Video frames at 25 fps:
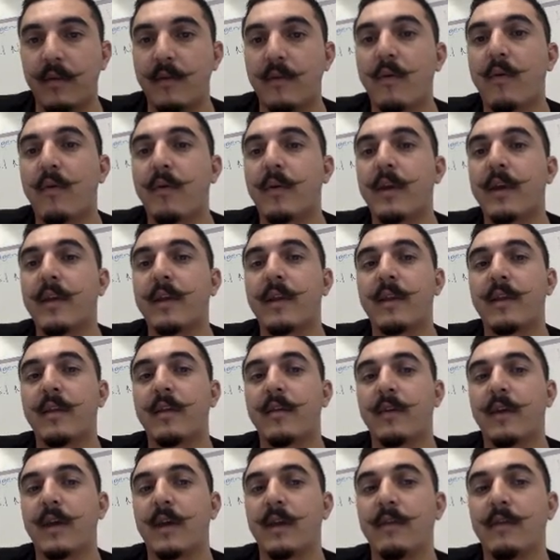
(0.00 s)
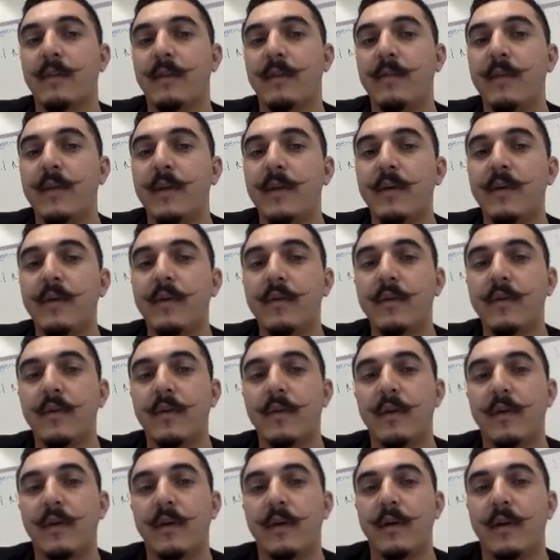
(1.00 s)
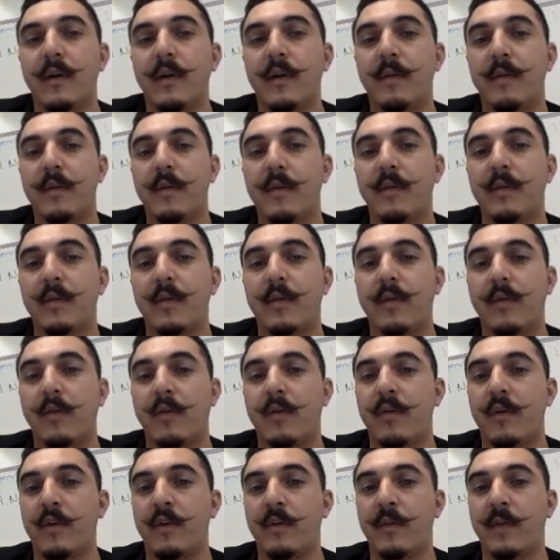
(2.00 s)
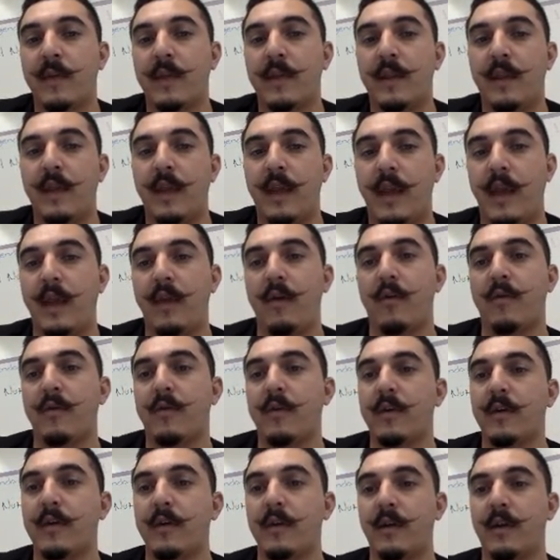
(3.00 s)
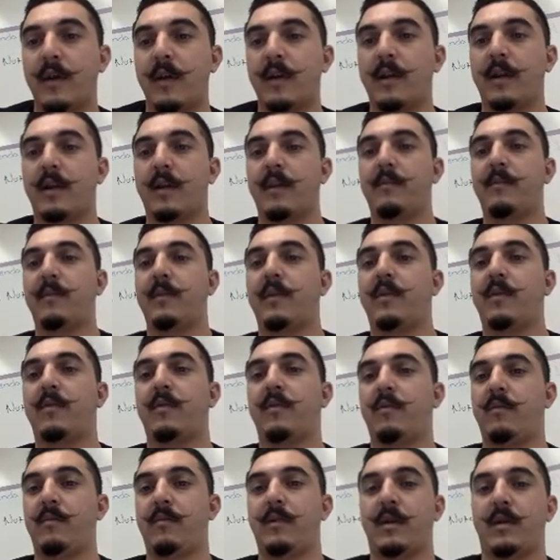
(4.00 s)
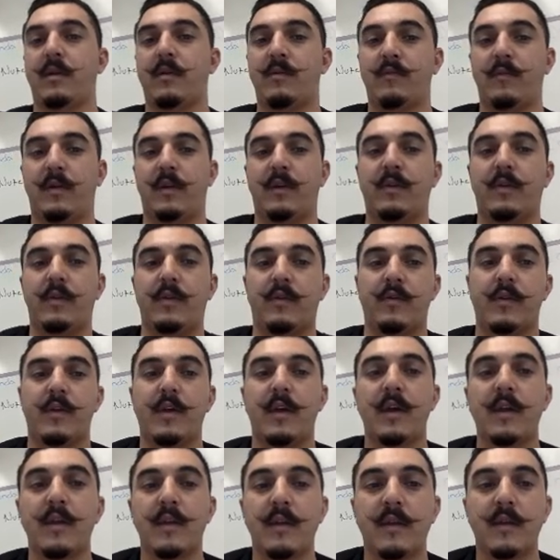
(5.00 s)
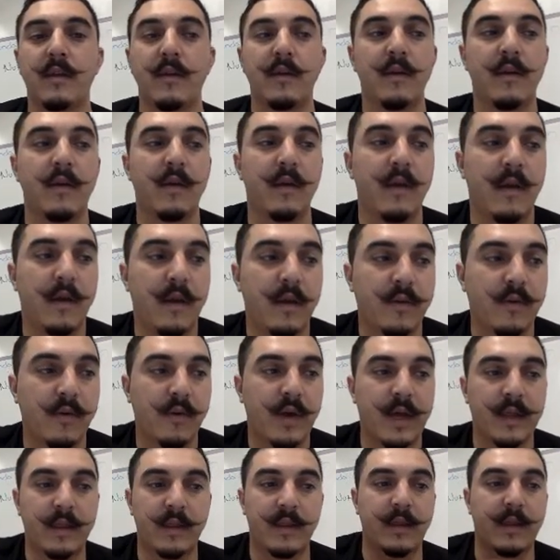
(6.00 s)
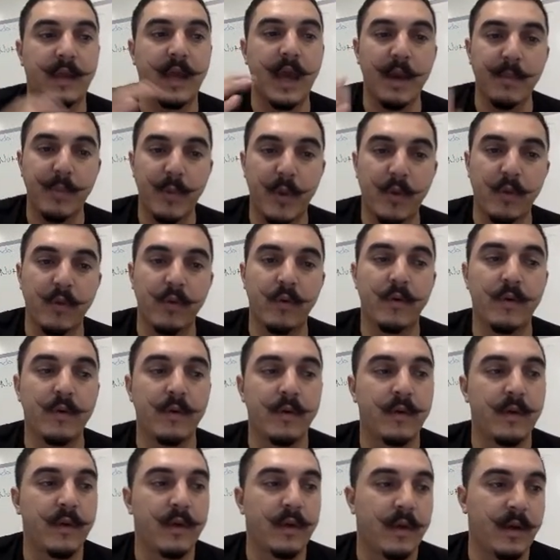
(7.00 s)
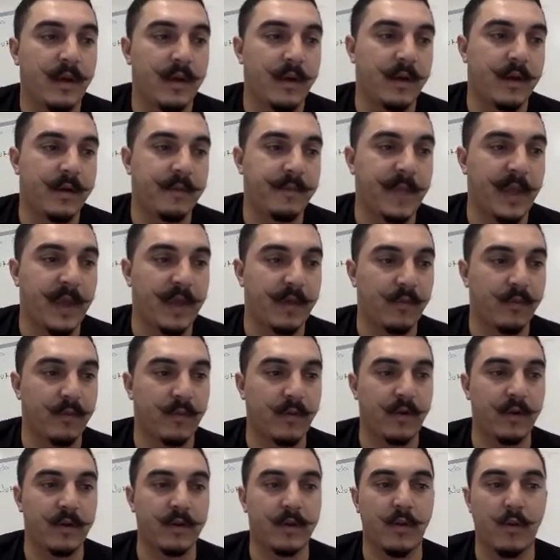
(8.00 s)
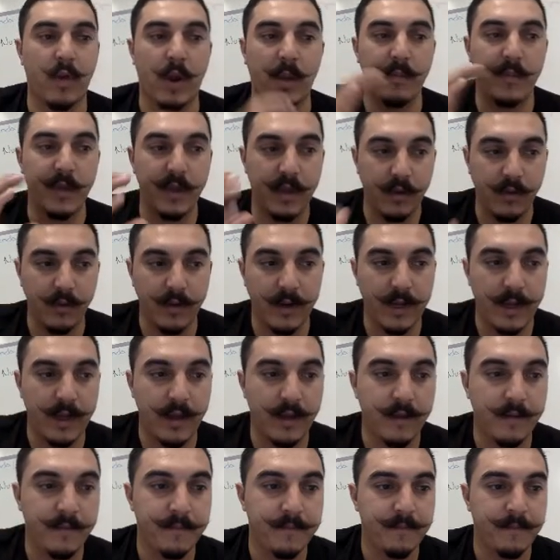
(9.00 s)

organ that's here kind of in the middle, between the sternum and the aorta, kind of like in between, over here in our chest. So it has this capsule, it has what's called trabeculae,